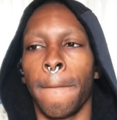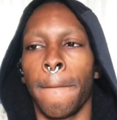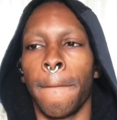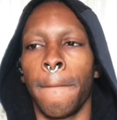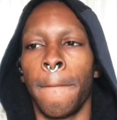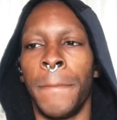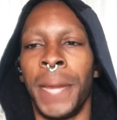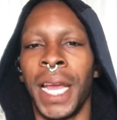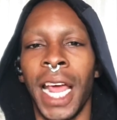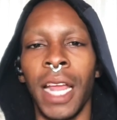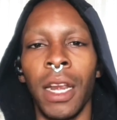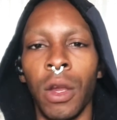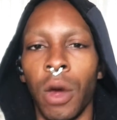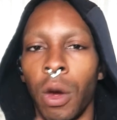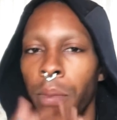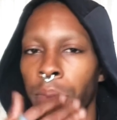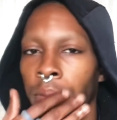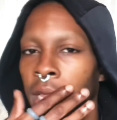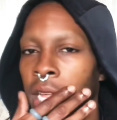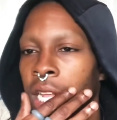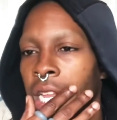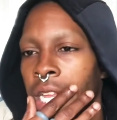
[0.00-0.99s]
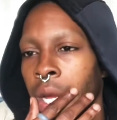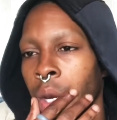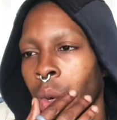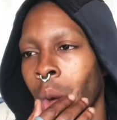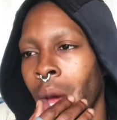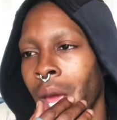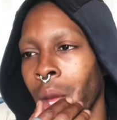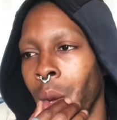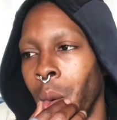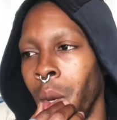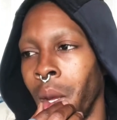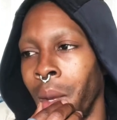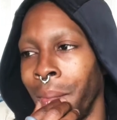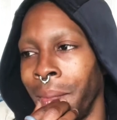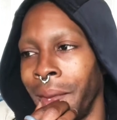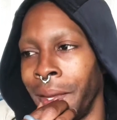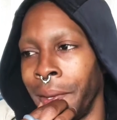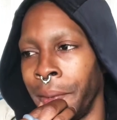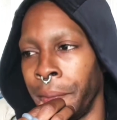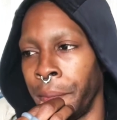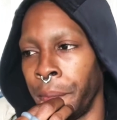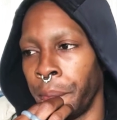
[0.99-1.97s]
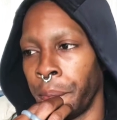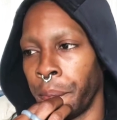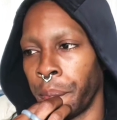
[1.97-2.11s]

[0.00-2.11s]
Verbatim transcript: But I know plenty of white women,